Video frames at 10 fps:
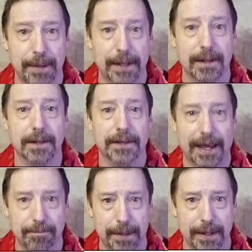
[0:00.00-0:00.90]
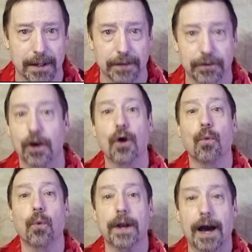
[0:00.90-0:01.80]
build and build.
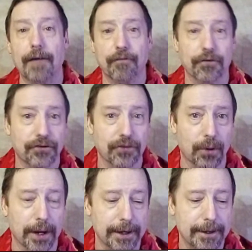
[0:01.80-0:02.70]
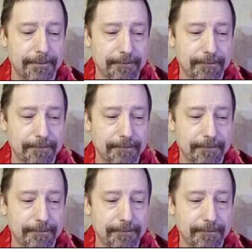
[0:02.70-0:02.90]
When I first joined,